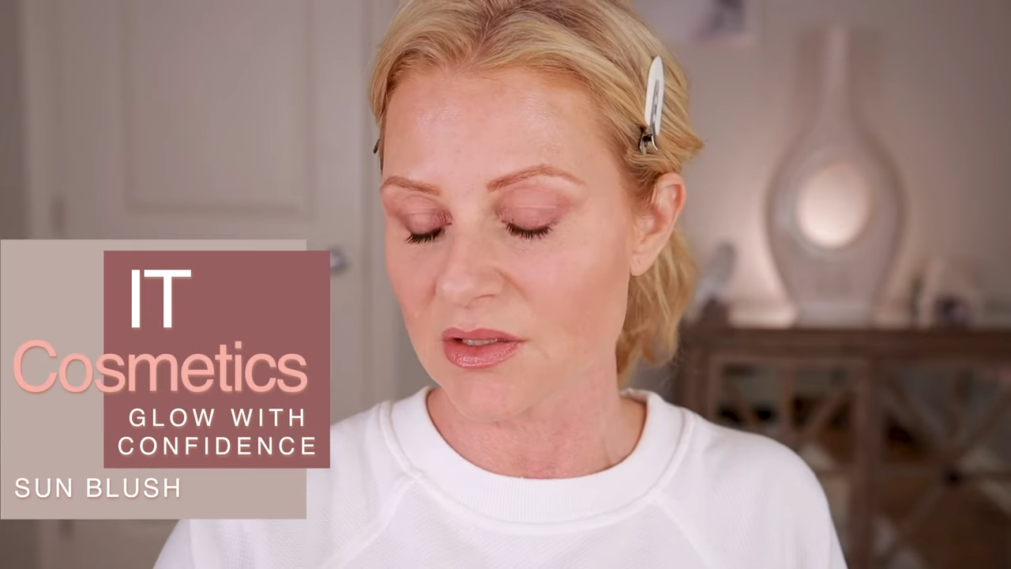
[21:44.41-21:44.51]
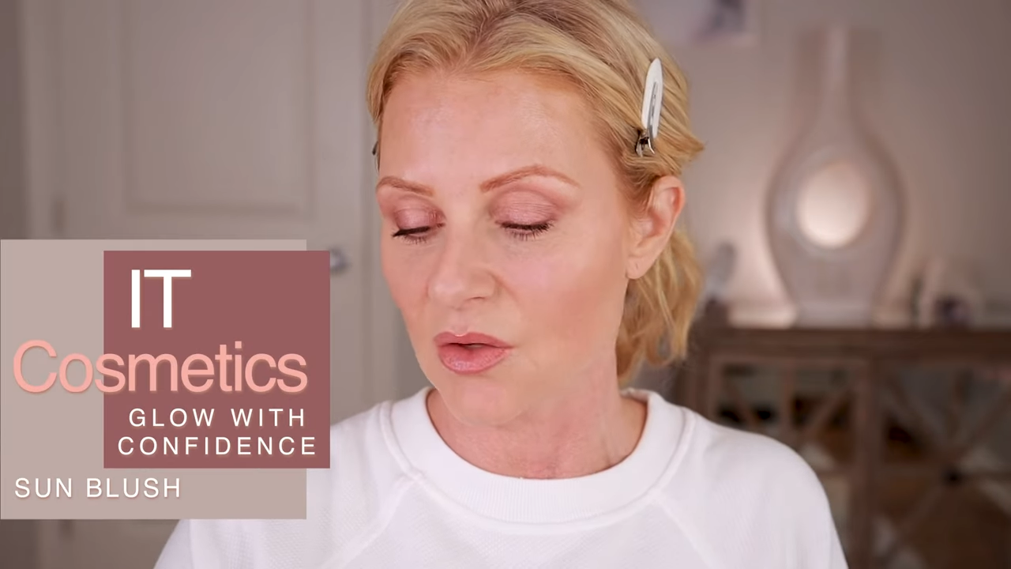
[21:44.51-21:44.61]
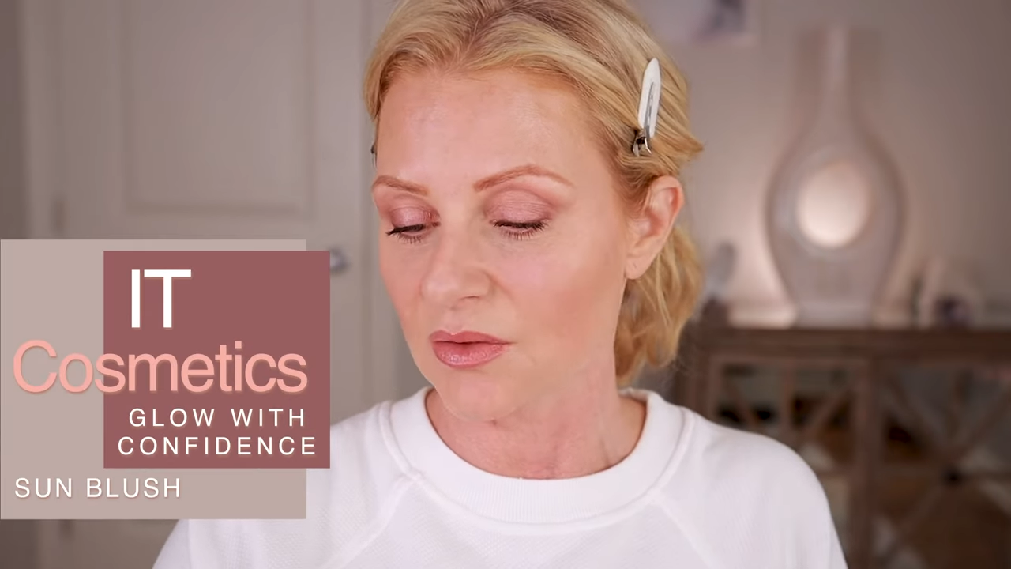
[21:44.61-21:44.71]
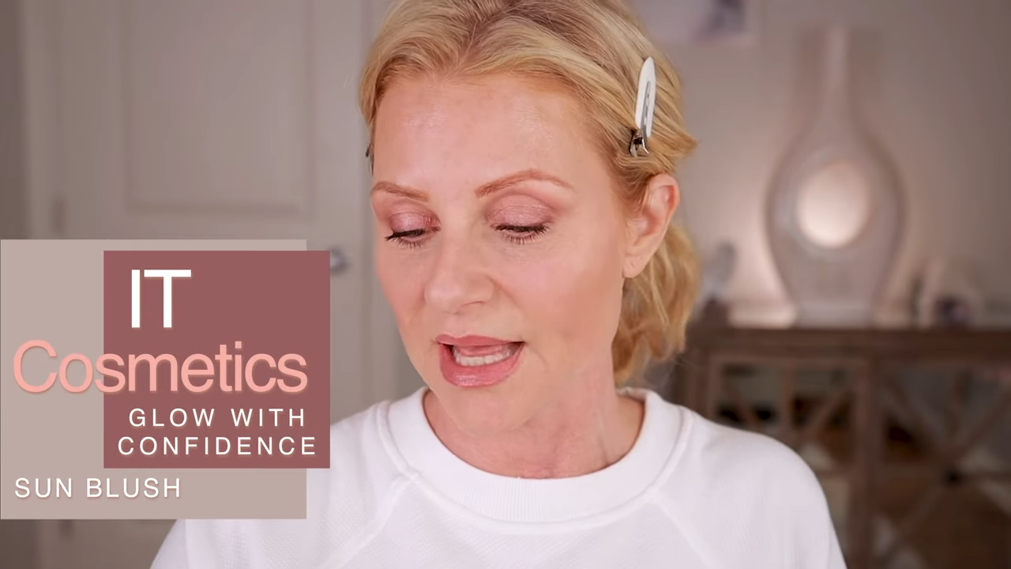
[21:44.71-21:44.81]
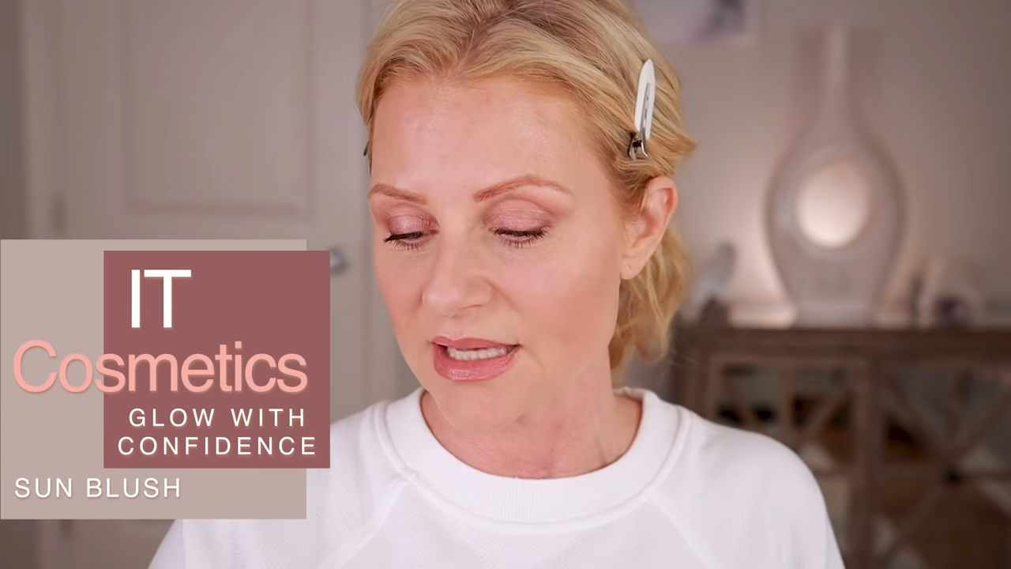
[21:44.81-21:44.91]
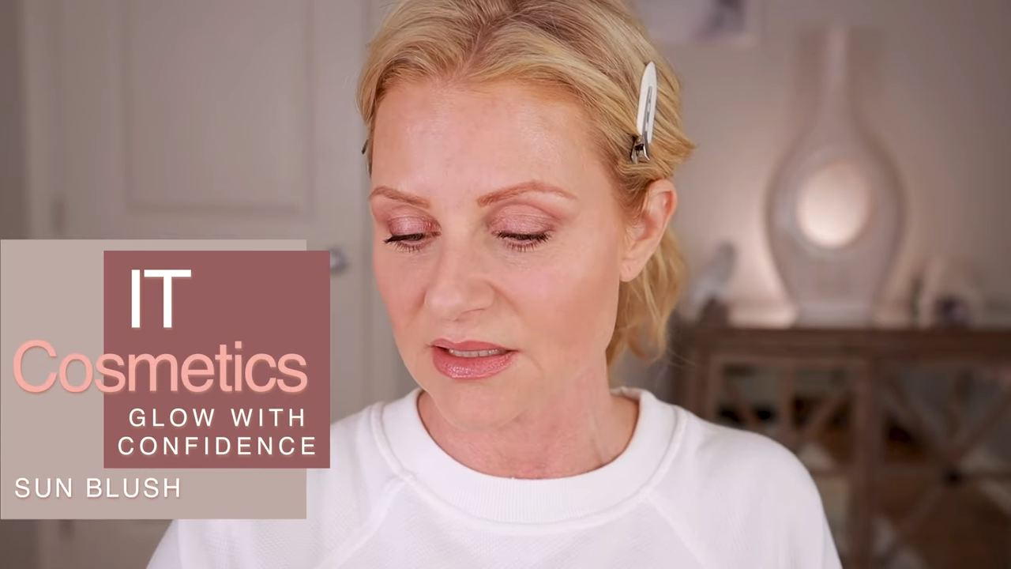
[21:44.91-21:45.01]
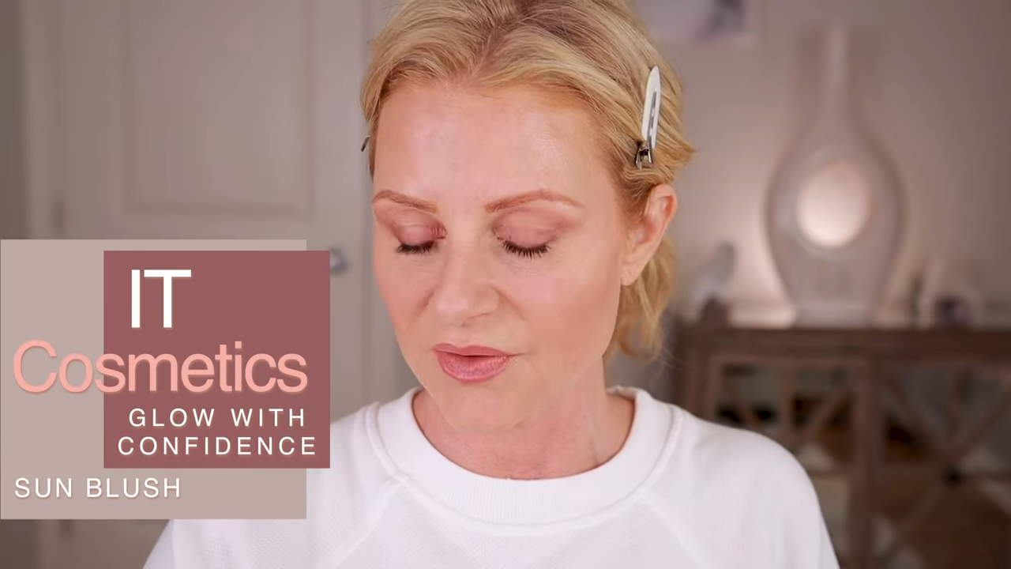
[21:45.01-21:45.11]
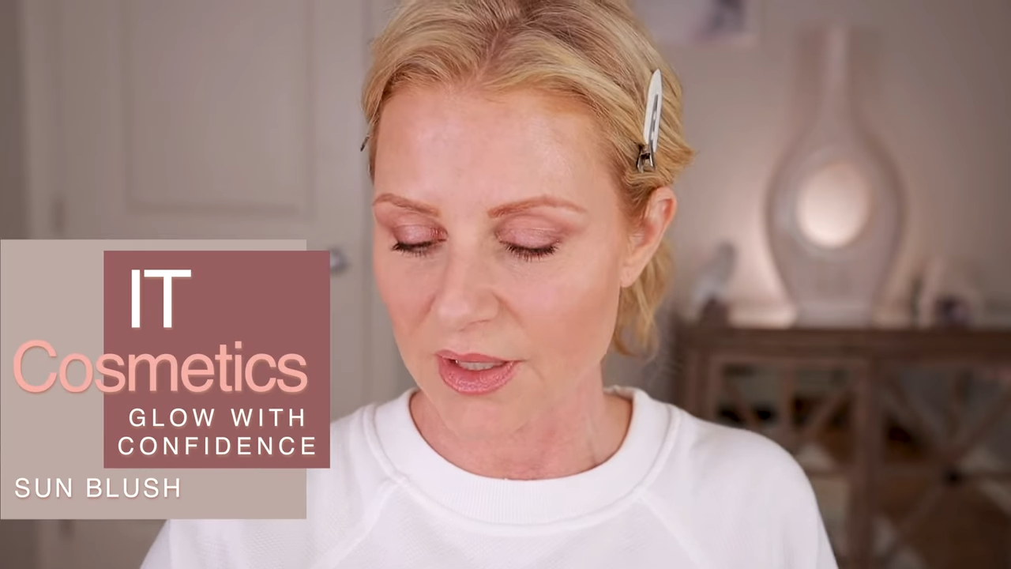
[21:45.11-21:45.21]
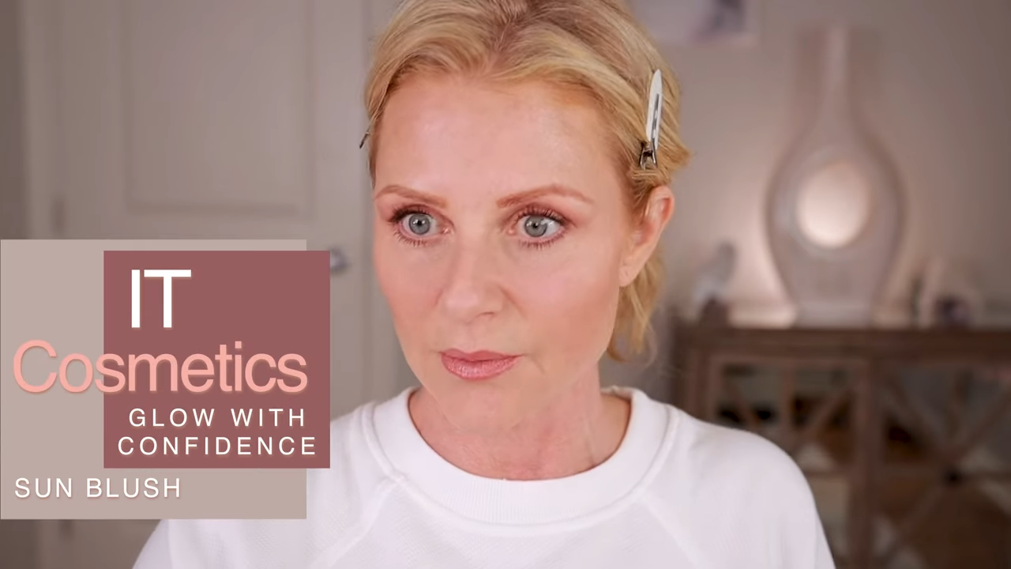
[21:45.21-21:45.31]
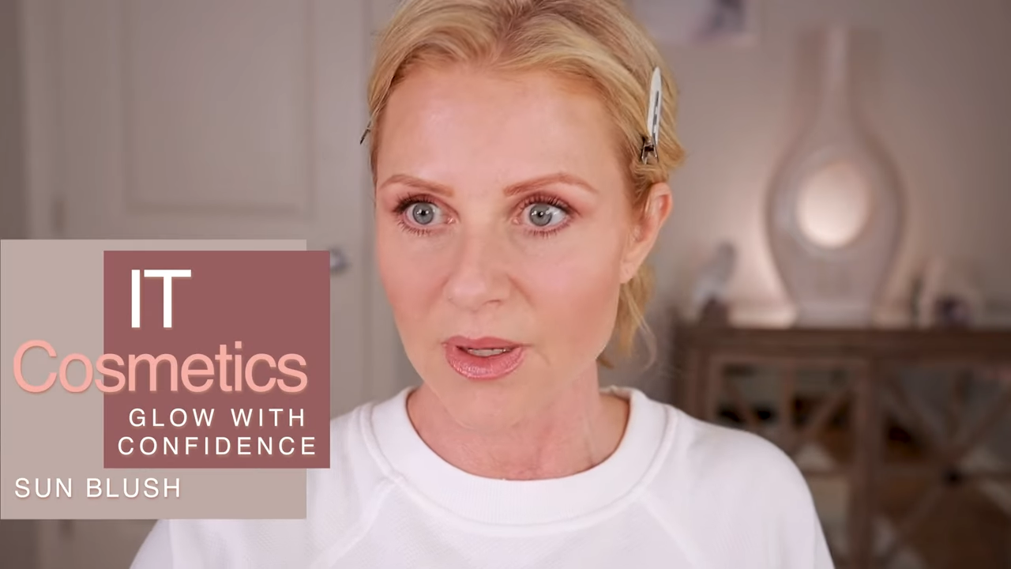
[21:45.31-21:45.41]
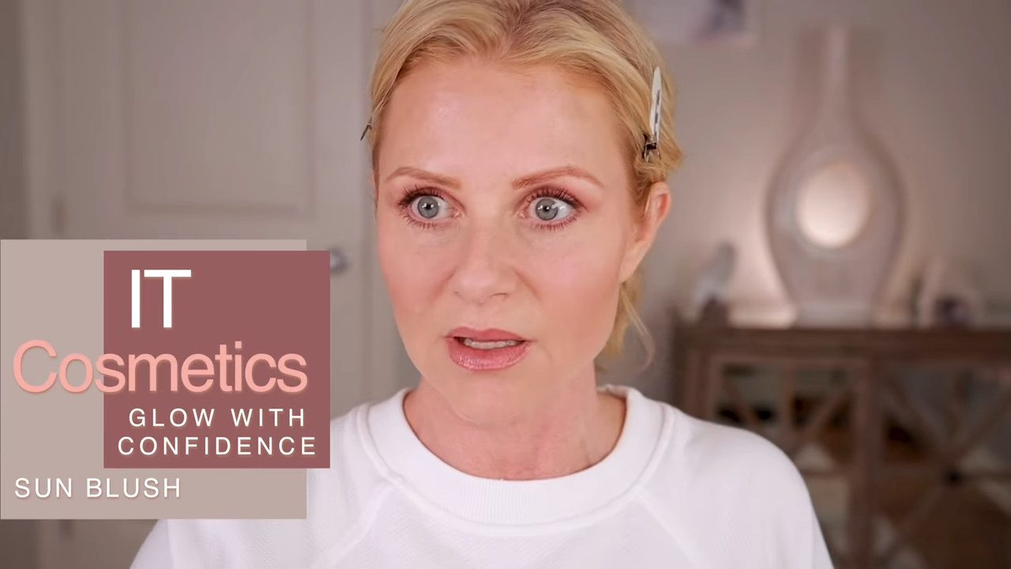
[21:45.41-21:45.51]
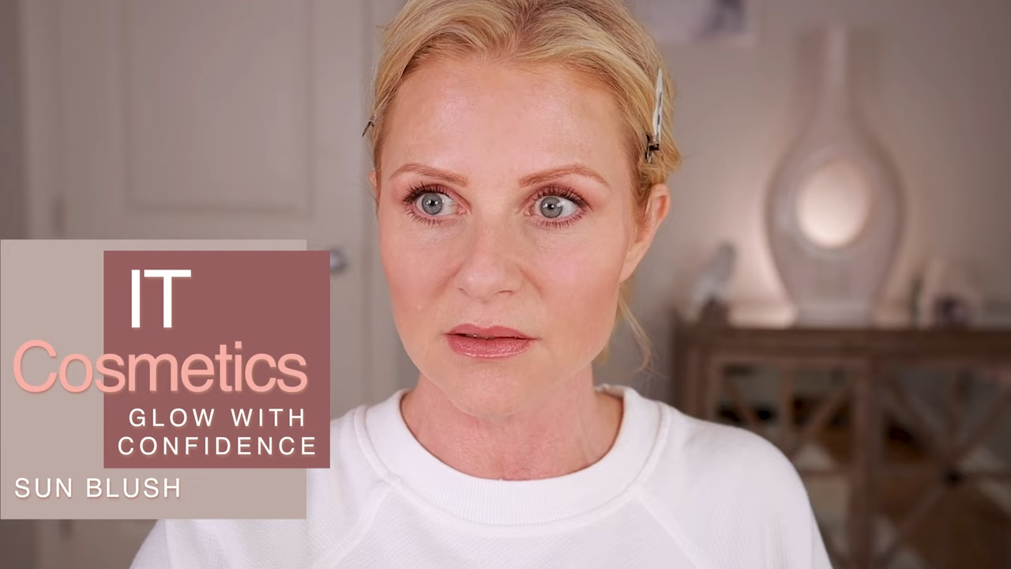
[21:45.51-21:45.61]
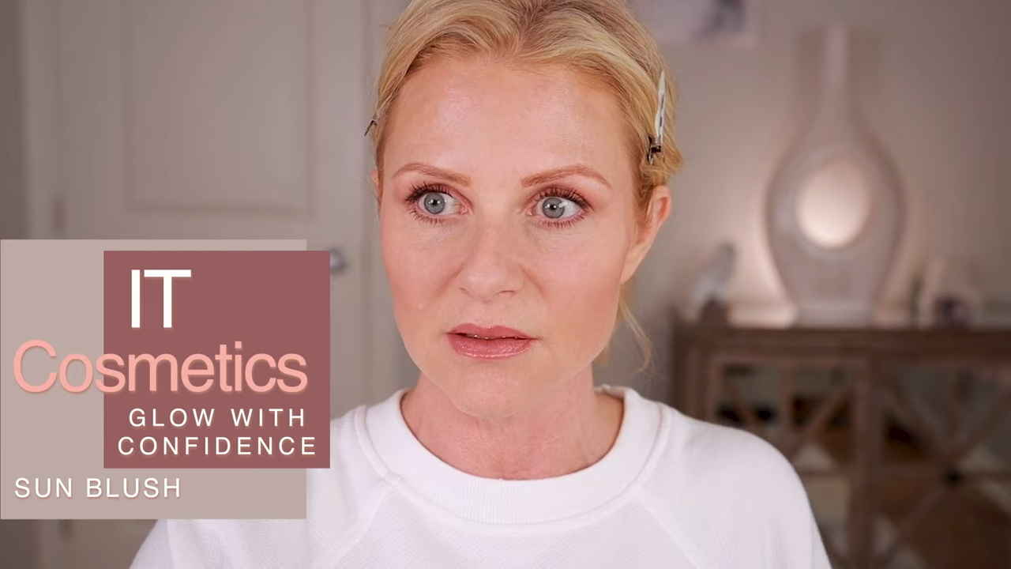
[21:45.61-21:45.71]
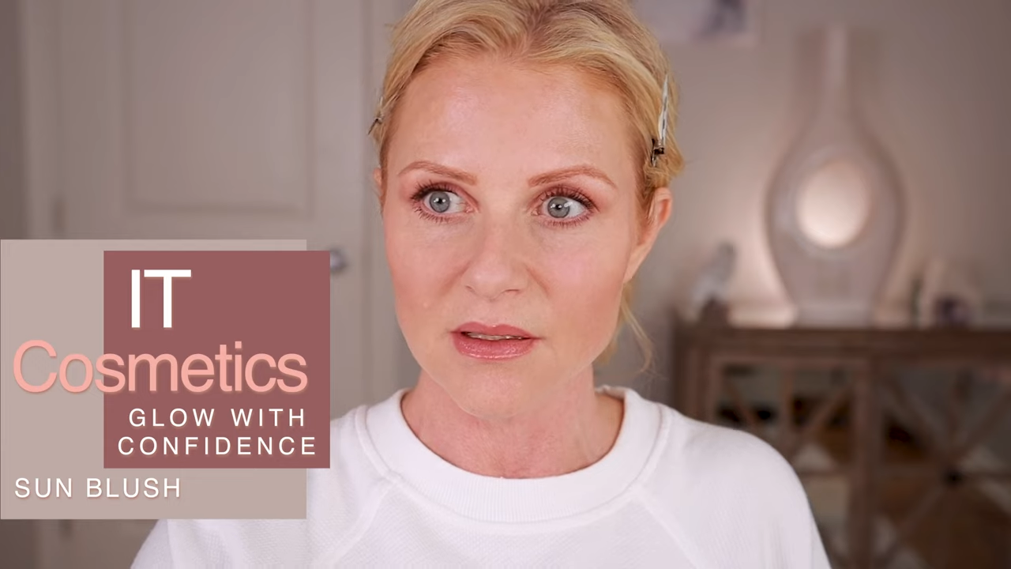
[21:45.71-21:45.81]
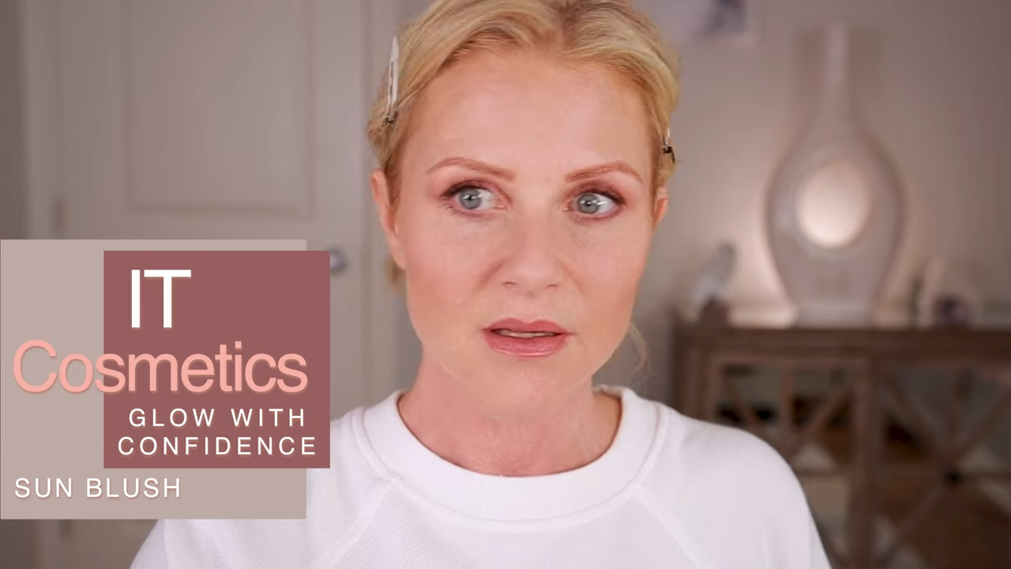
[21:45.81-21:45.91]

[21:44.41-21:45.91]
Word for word: don't last very well.